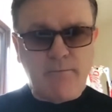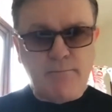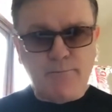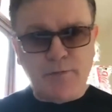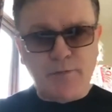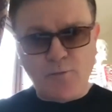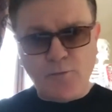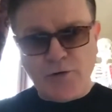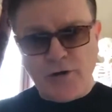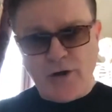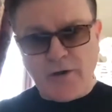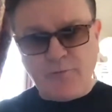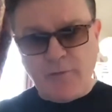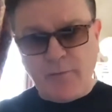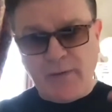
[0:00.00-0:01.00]
but we're
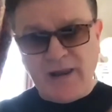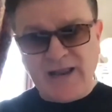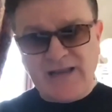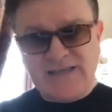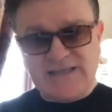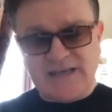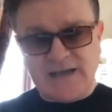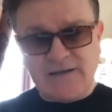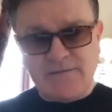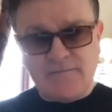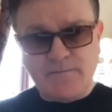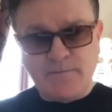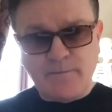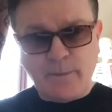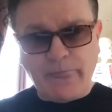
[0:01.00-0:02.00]
not replacing,
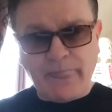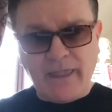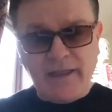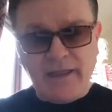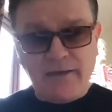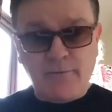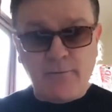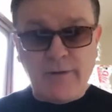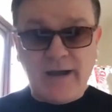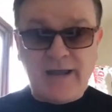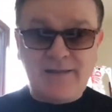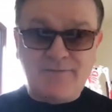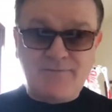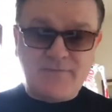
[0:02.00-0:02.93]
well,